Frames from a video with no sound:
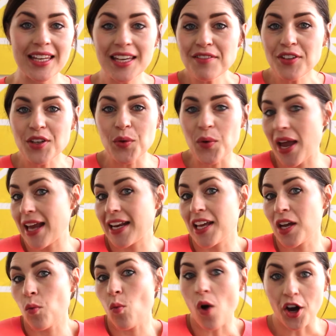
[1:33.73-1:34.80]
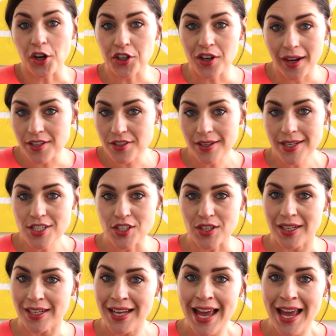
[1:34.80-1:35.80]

give you any water hydration.